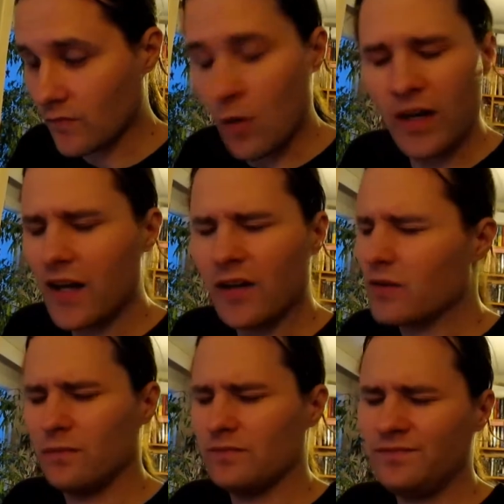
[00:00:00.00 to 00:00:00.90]
Well, I
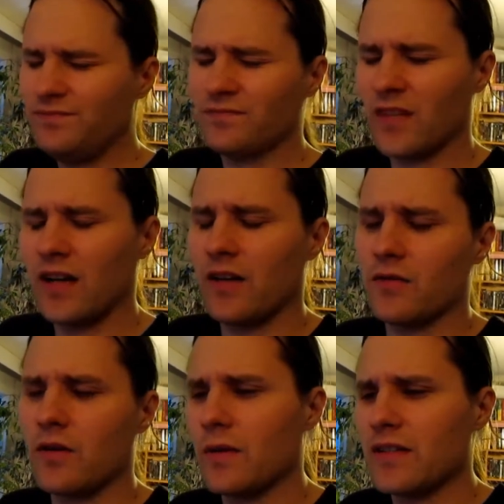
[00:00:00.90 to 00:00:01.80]

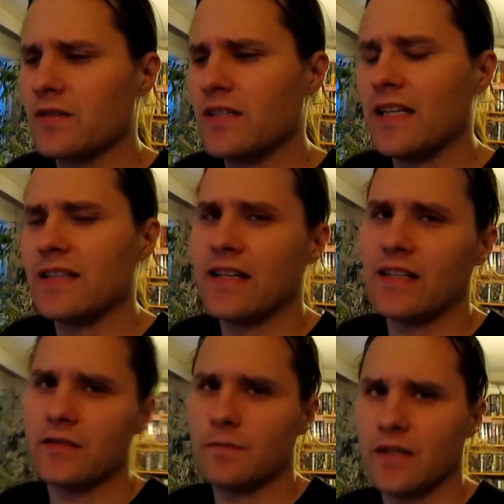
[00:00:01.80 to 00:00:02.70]
don't go into
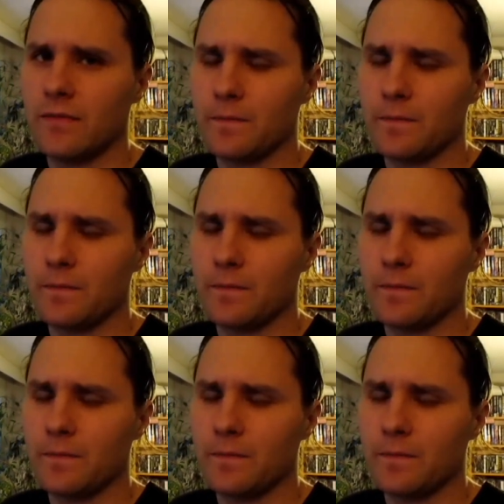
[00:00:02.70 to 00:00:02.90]
details, but